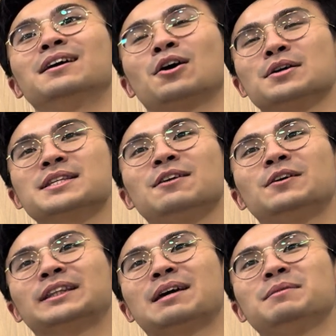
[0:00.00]
Consult
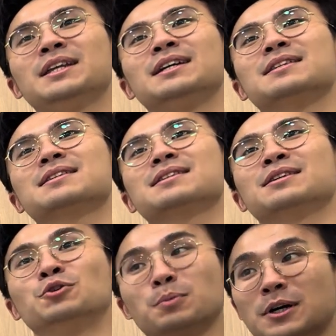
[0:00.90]
for 10 minutes.
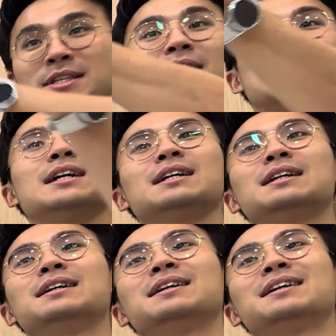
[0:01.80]
Group consult.